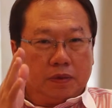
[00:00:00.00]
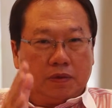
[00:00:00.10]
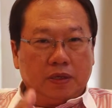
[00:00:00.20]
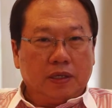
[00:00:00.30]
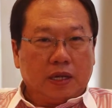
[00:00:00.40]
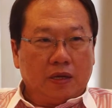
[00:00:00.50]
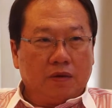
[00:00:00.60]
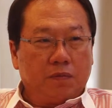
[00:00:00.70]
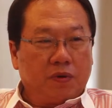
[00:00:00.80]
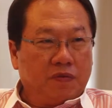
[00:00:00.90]
thin line
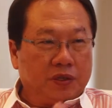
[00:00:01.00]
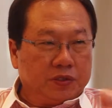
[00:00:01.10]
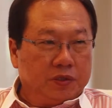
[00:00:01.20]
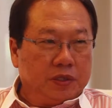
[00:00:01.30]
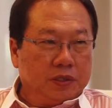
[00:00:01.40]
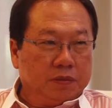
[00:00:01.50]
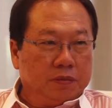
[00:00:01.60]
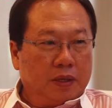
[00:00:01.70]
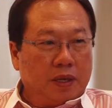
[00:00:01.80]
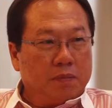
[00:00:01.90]
of
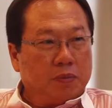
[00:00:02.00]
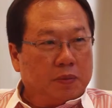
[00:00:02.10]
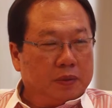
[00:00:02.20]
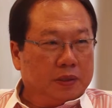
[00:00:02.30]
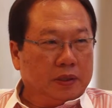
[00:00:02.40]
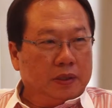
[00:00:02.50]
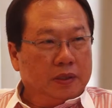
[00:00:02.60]
professionalism and property.